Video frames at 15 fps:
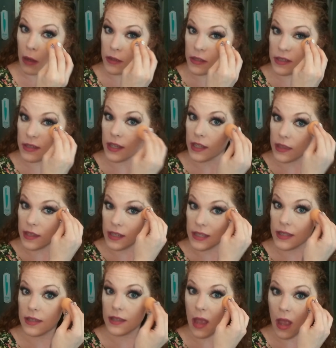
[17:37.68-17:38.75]
Just like
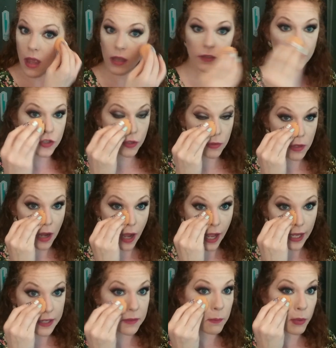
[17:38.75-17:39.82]
this. Do
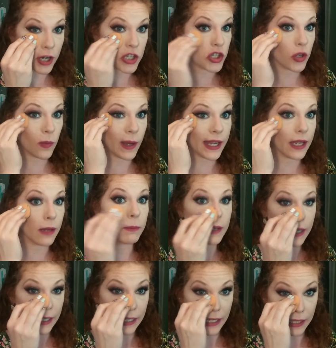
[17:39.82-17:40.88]
not brush it away
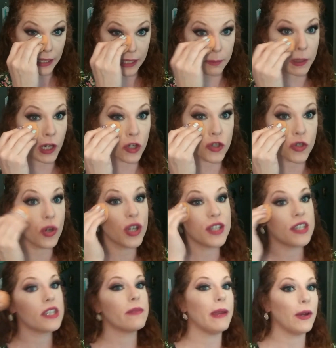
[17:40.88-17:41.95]
immediately, because you could
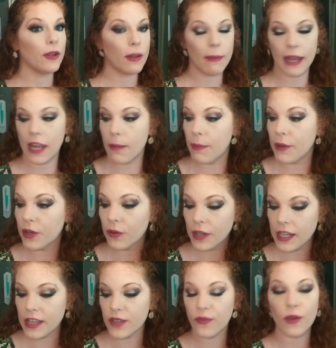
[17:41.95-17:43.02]
smear the makeup
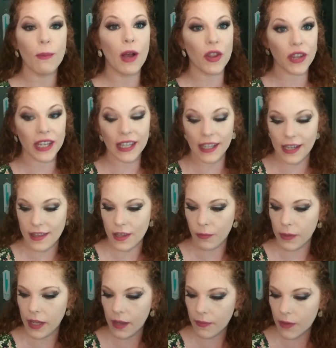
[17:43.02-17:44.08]
underneath it from all the heat
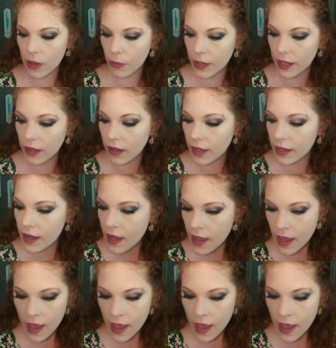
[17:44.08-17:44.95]
that we have going on.